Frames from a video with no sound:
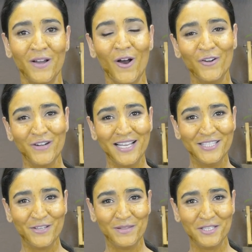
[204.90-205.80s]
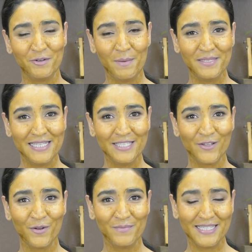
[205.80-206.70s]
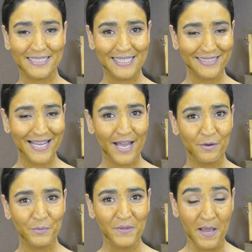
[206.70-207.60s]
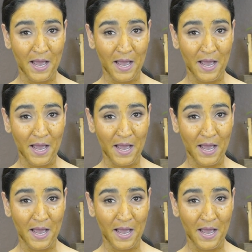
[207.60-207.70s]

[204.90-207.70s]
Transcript: Alright, so this remedy is on my skin now.